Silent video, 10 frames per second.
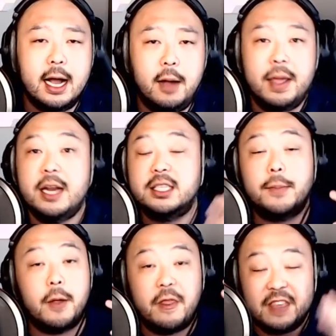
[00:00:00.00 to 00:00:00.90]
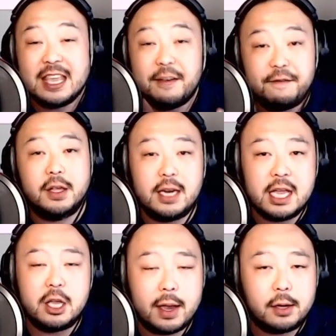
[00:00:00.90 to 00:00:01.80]
Hit us up on
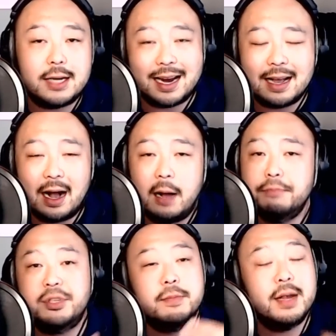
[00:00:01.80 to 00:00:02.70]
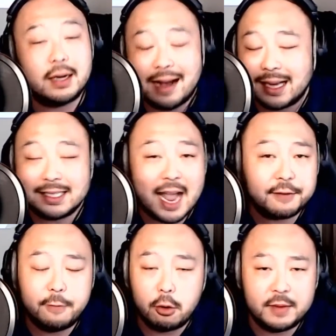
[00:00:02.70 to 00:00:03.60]
theaffiliateincubator.com. Submit a contact
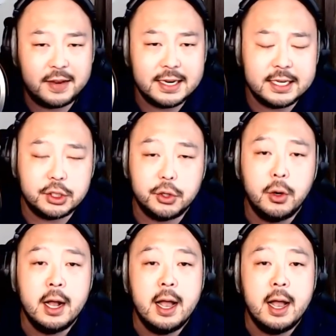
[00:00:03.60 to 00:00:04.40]
form if you need to.